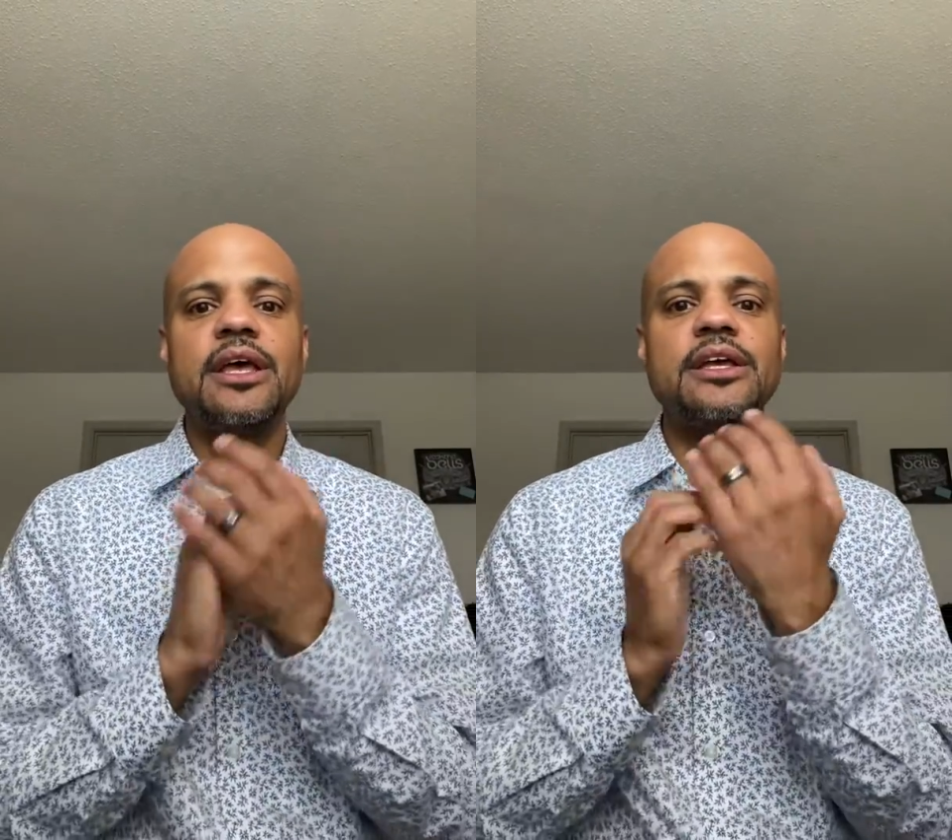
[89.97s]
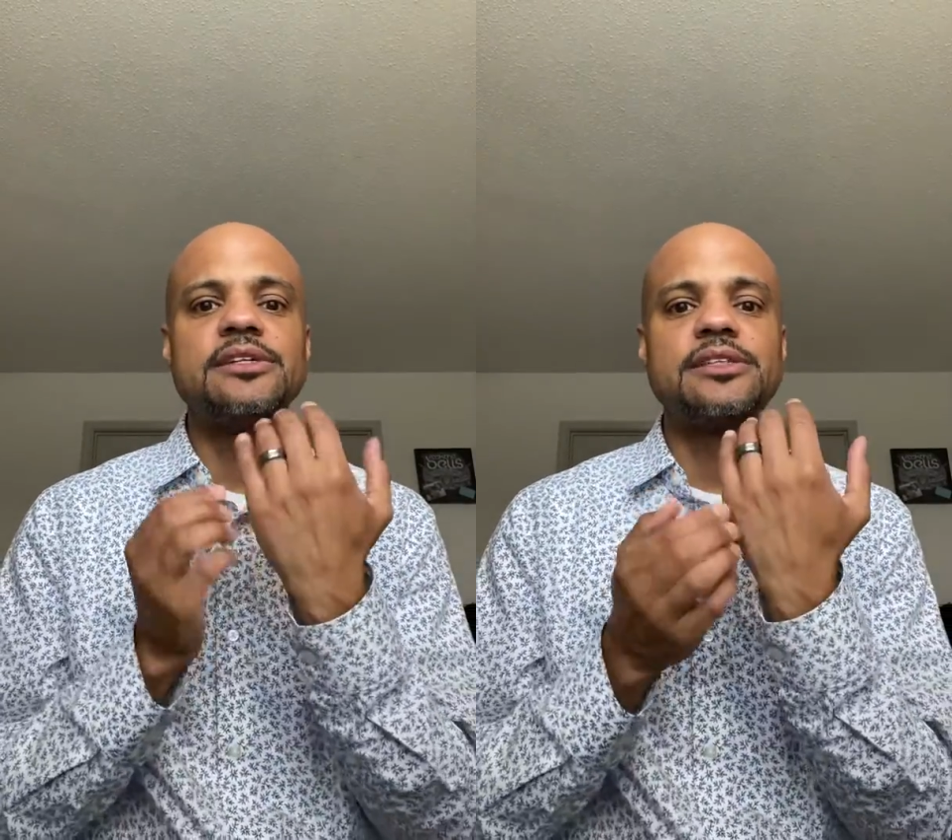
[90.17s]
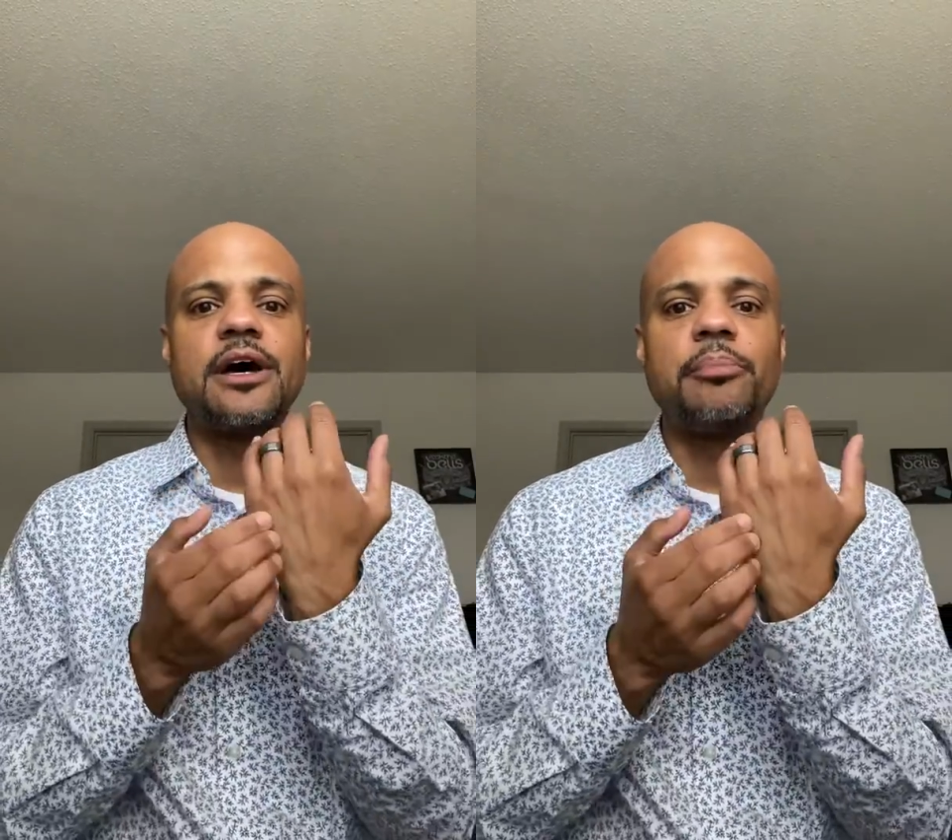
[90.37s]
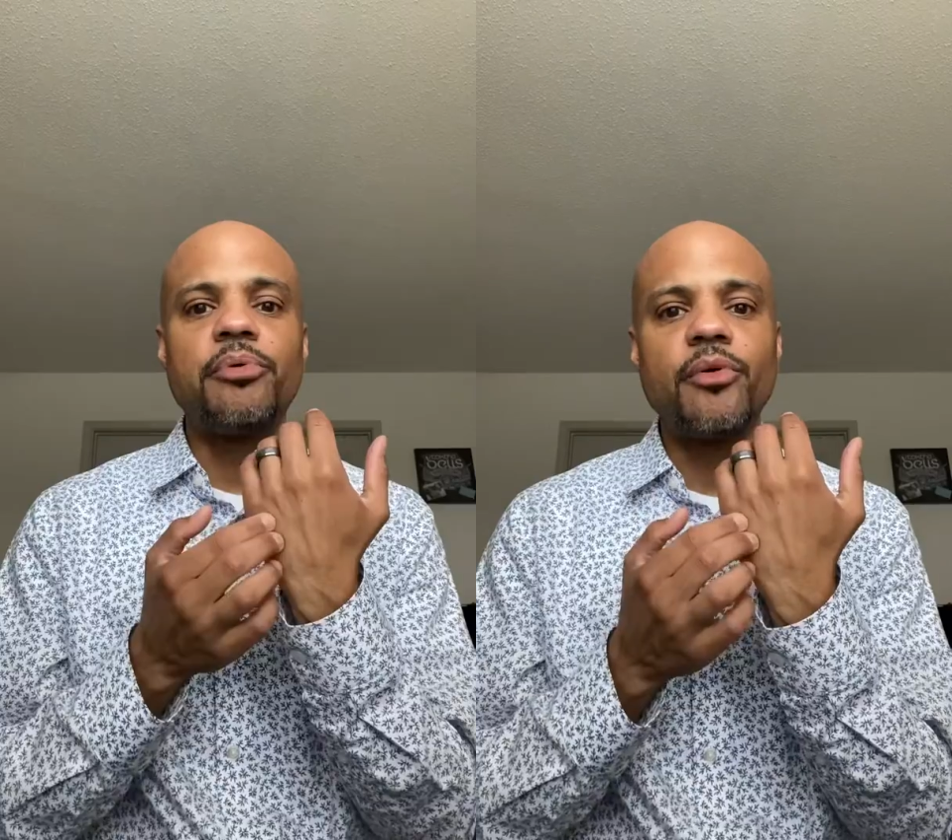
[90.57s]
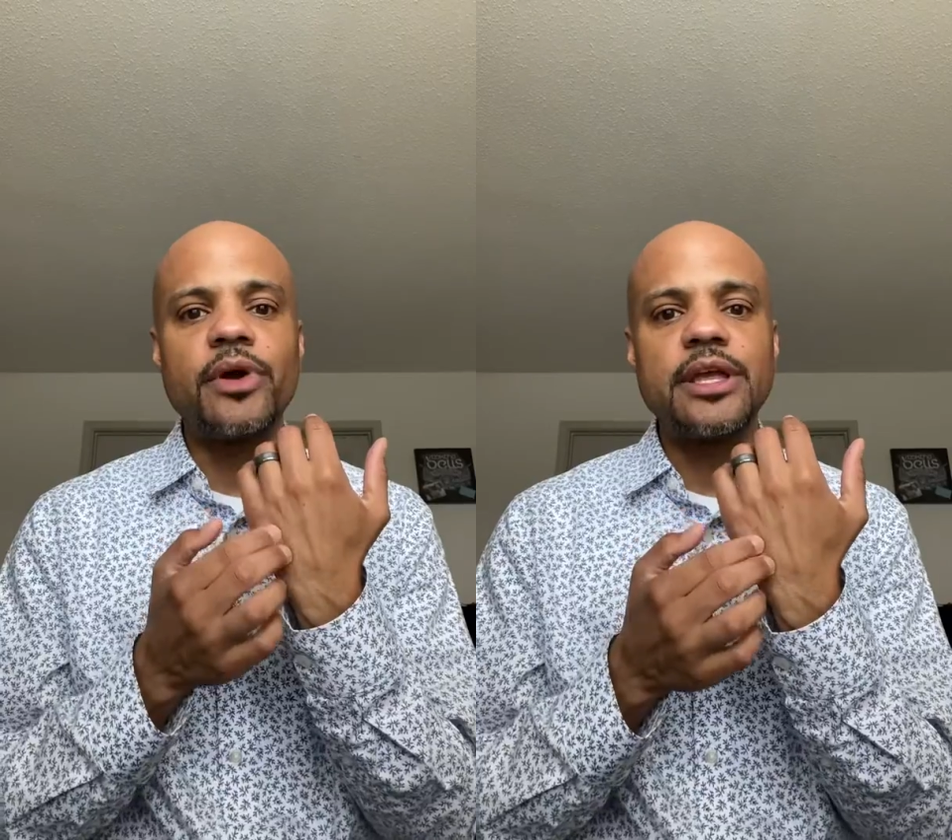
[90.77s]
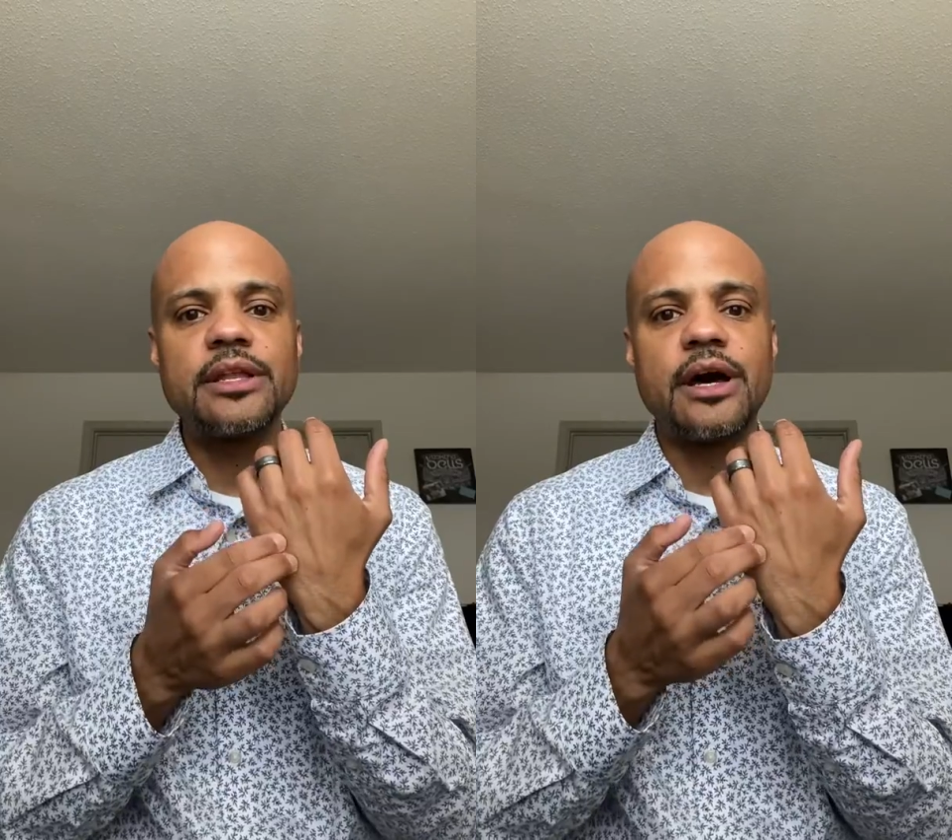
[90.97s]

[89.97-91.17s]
is a point.